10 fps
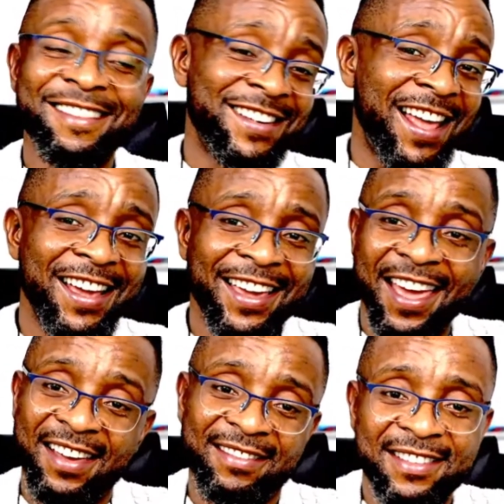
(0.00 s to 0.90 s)
be
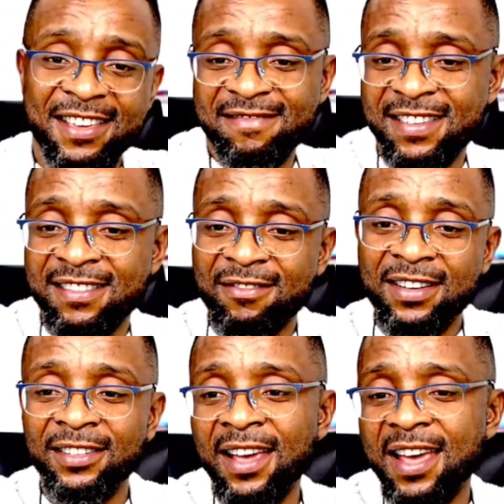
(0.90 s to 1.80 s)
like, you know what
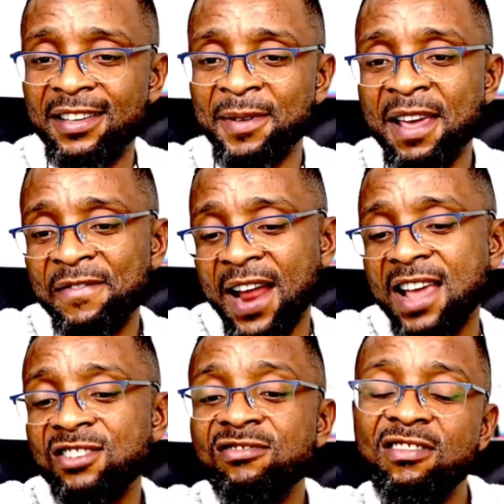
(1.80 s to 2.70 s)
do you expect if now
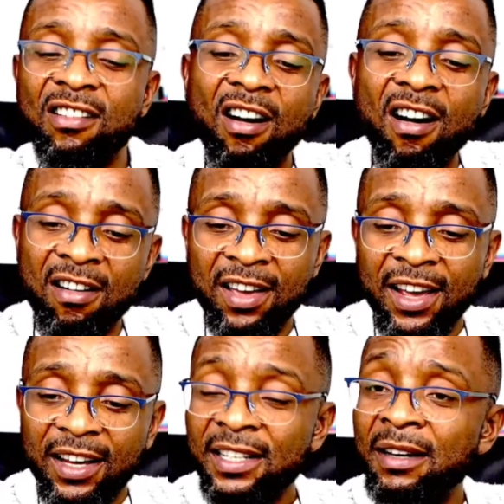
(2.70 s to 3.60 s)
you call?
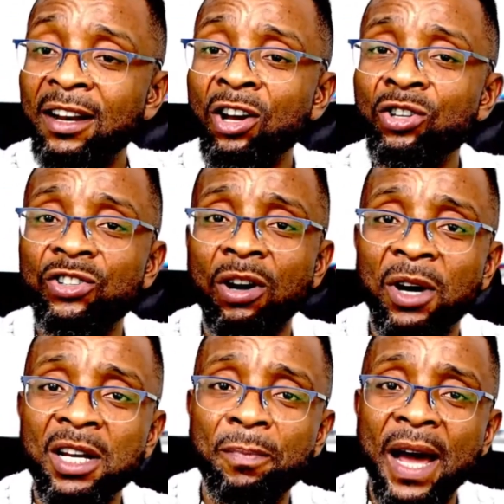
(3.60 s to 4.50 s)
See, they don't use your
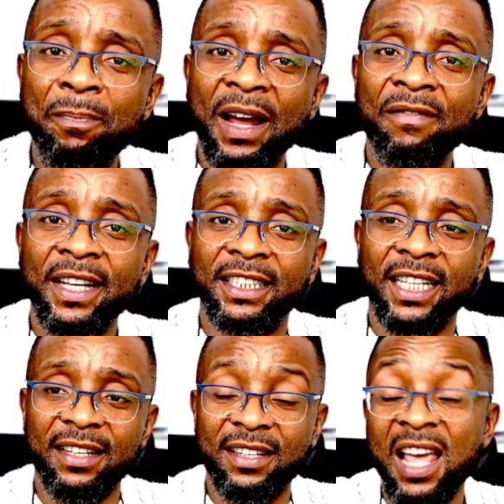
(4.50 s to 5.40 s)
money buy private
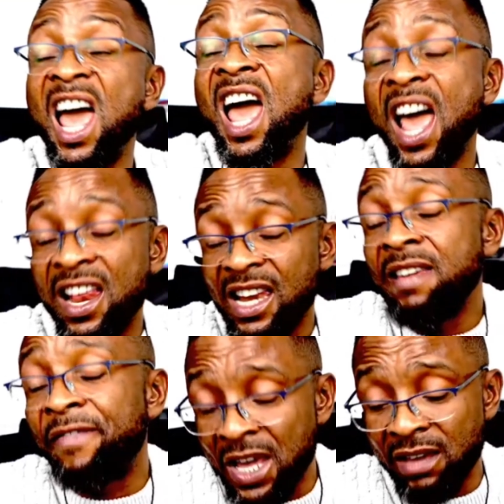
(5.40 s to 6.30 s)
jets.
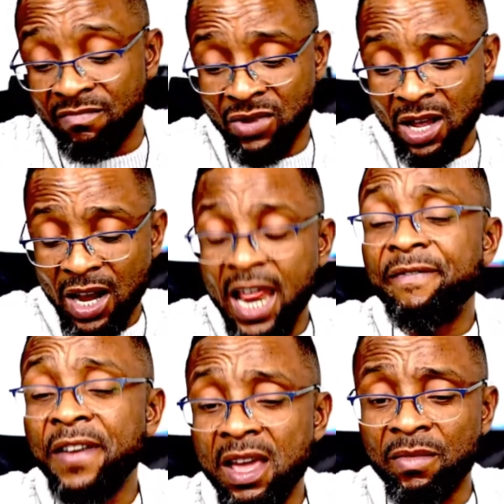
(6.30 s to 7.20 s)
Leave him, leave
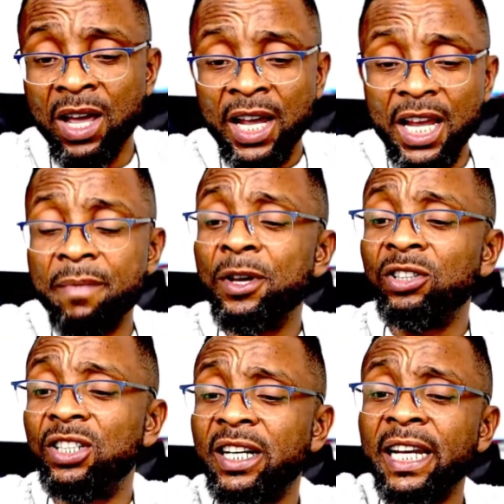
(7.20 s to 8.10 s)
him. He built
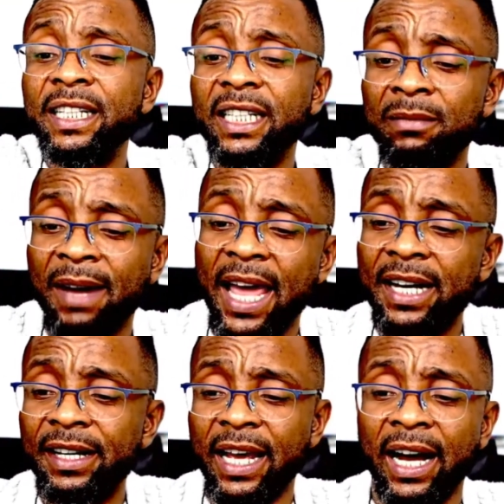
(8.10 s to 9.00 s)
the clinic in my
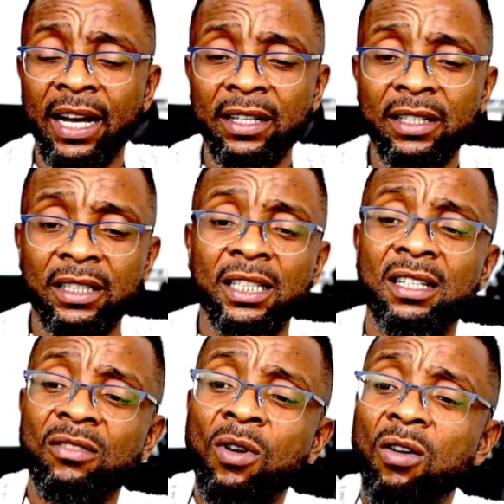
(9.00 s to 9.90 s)
area. He's
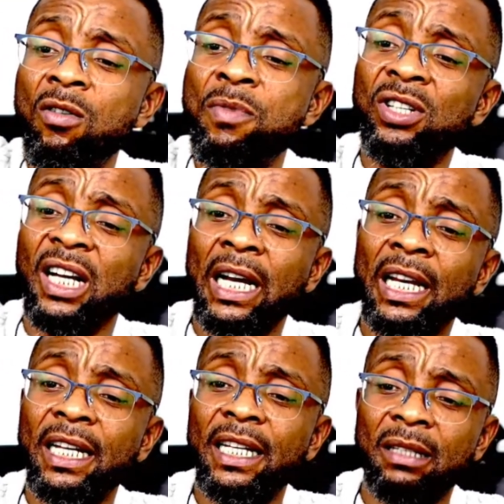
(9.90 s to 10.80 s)
the one who built the
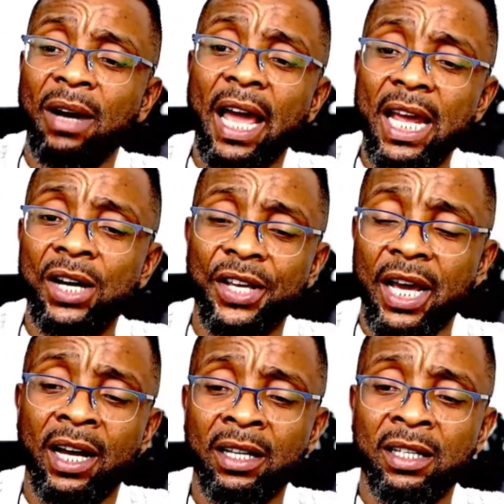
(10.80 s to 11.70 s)
clinic in my
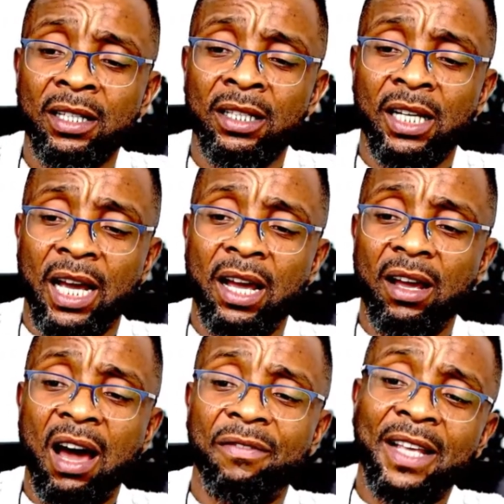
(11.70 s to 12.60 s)
area.
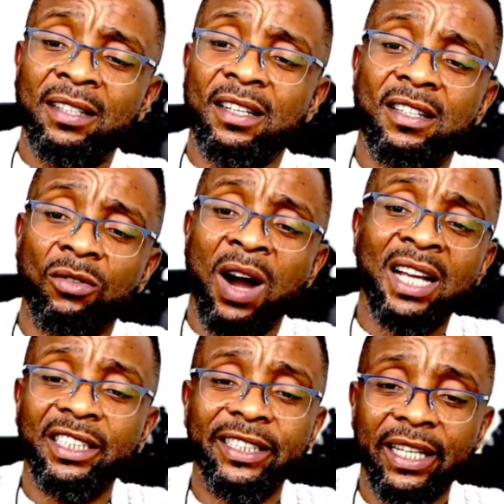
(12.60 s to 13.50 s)
After
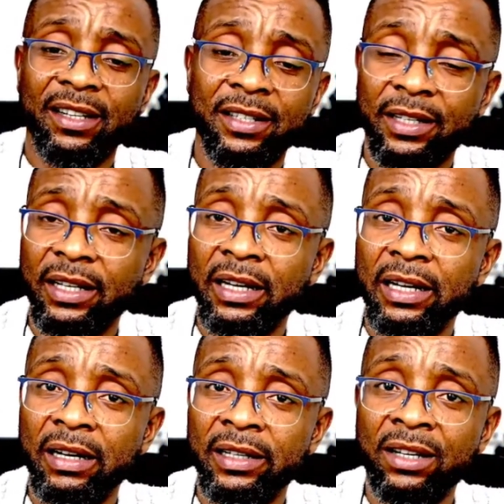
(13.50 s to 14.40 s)
61 years,
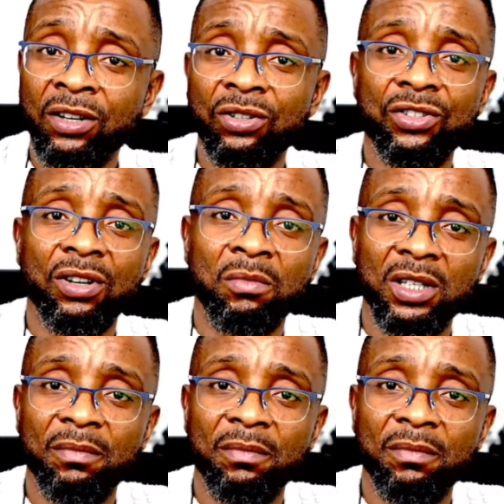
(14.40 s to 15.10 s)
they don't use your money buy